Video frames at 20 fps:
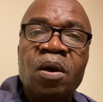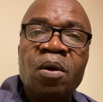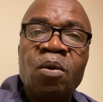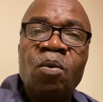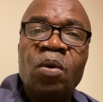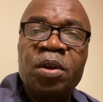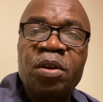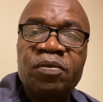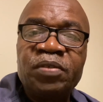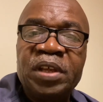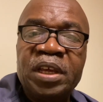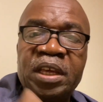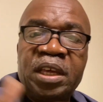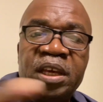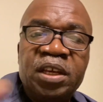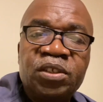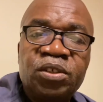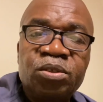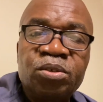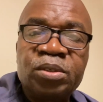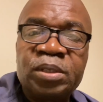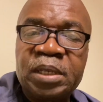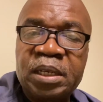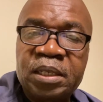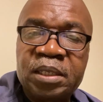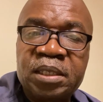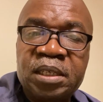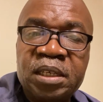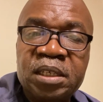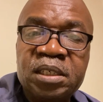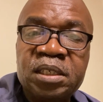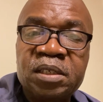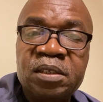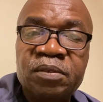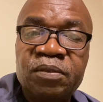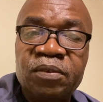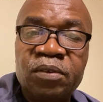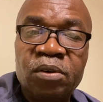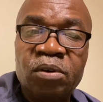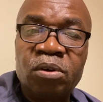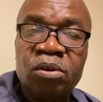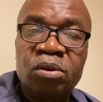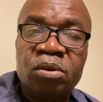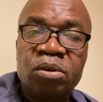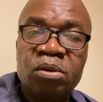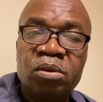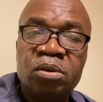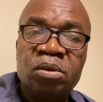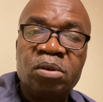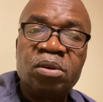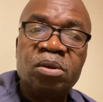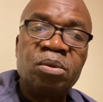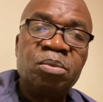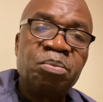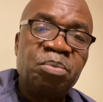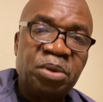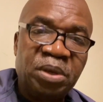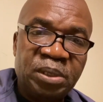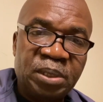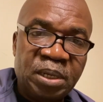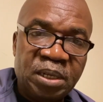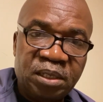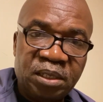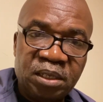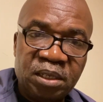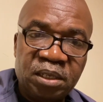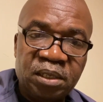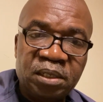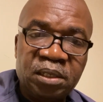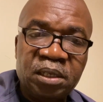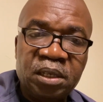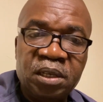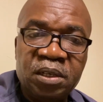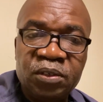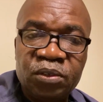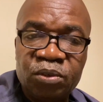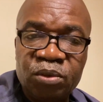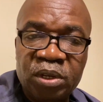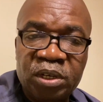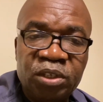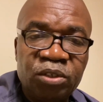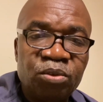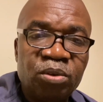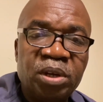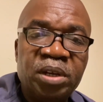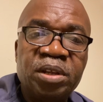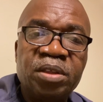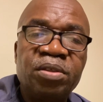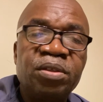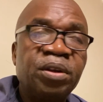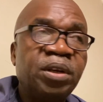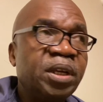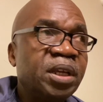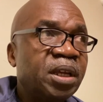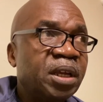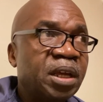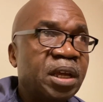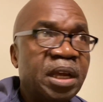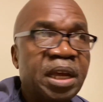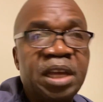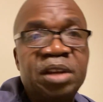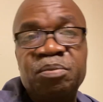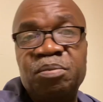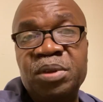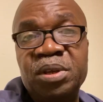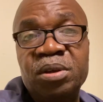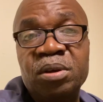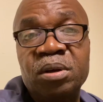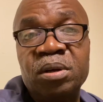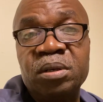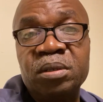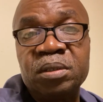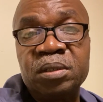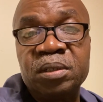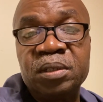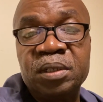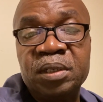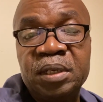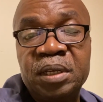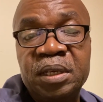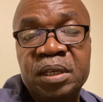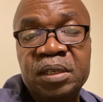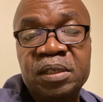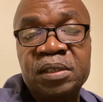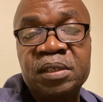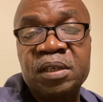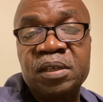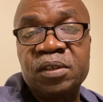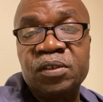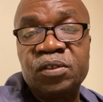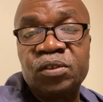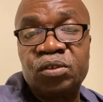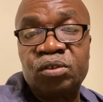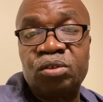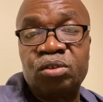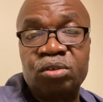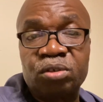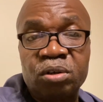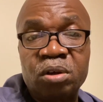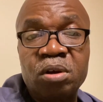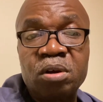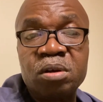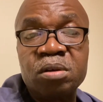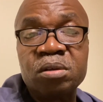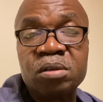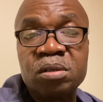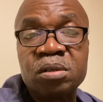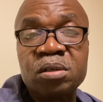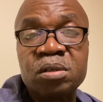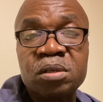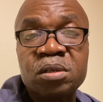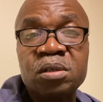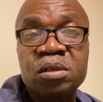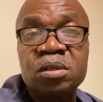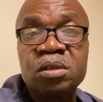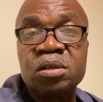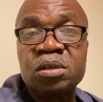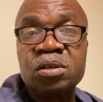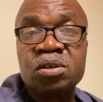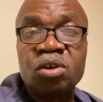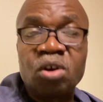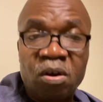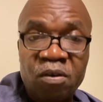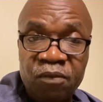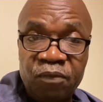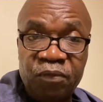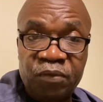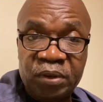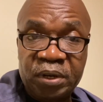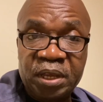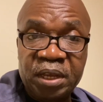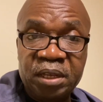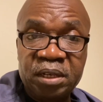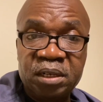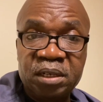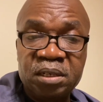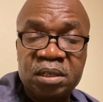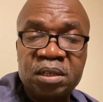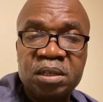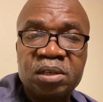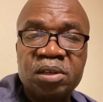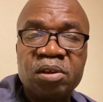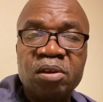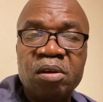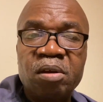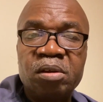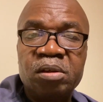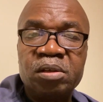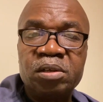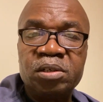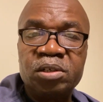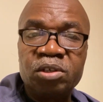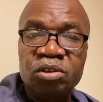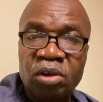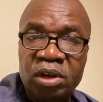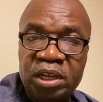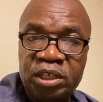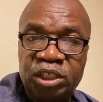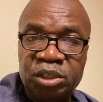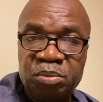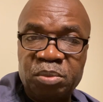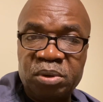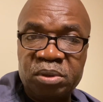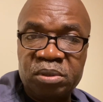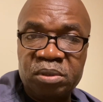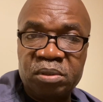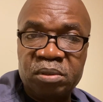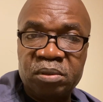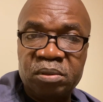One of the keys to success for businesses in 2023 and beyond is strong, confident, knowledgeable,